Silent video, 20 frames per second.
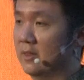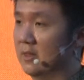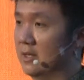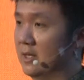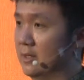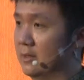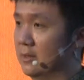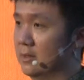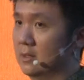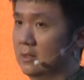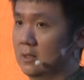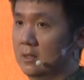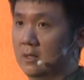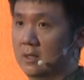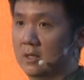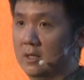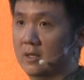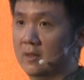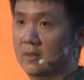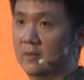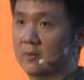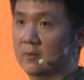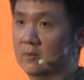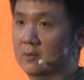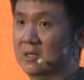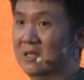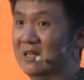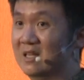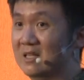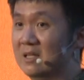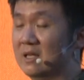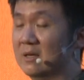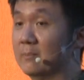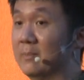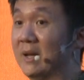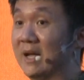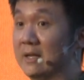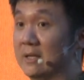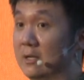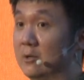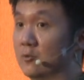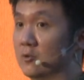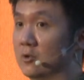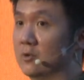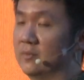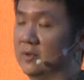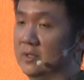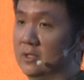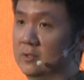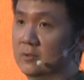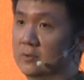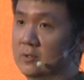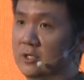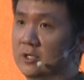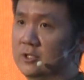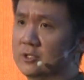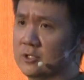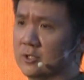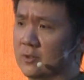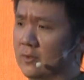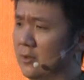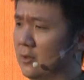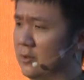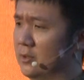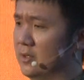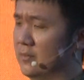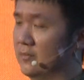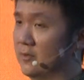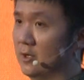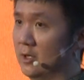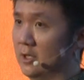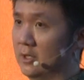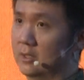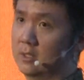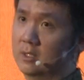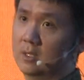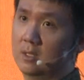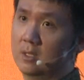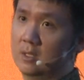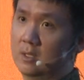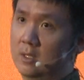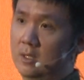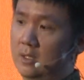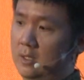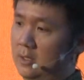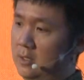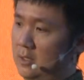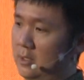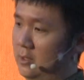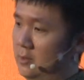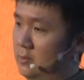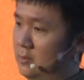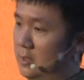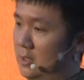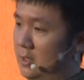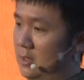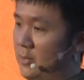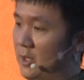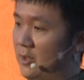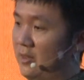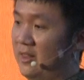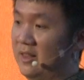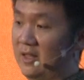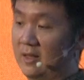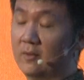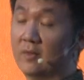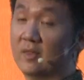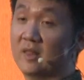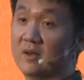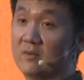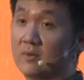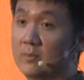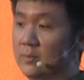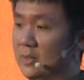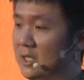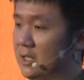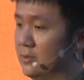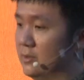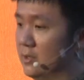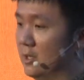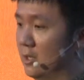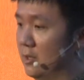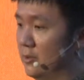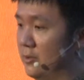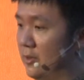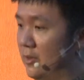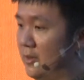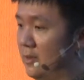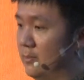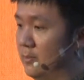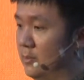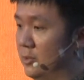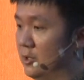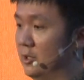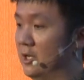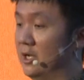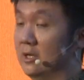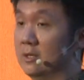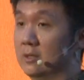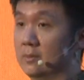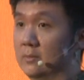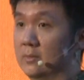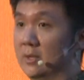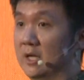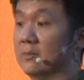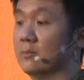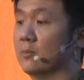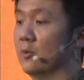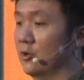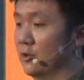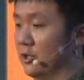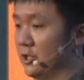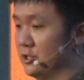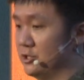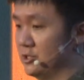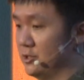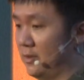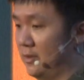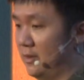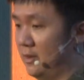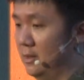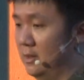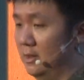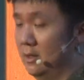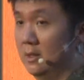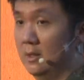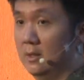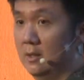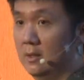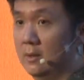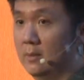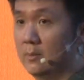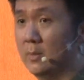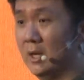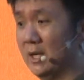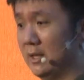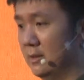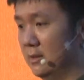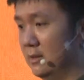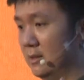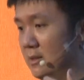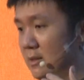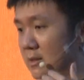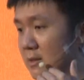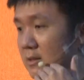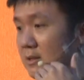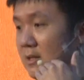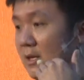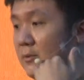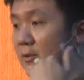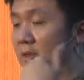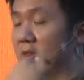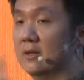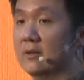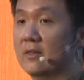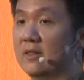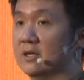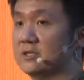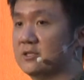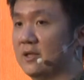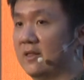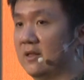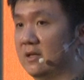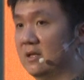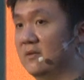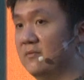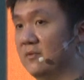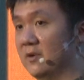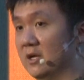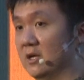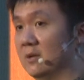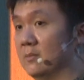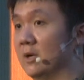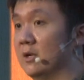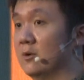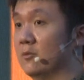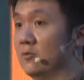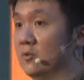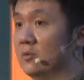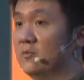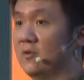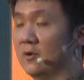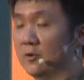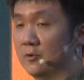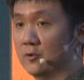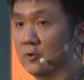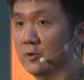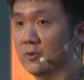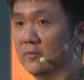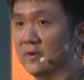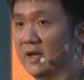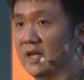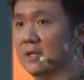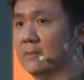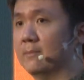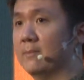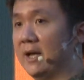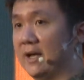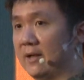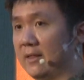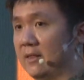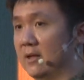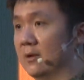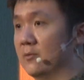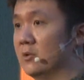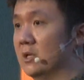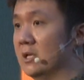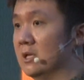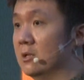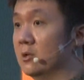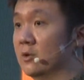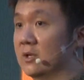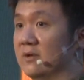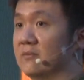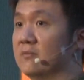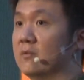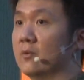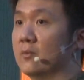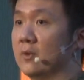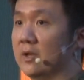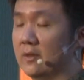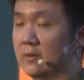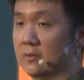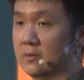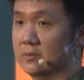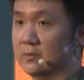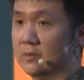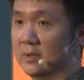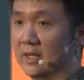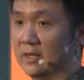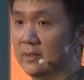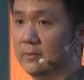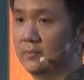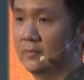that is leading banking growth in Indonesia. So you've got about $6 to $7 billion per annum in mortgages. But there is still such a significant amount of room for growth, and the banks are really looking for ways to do that.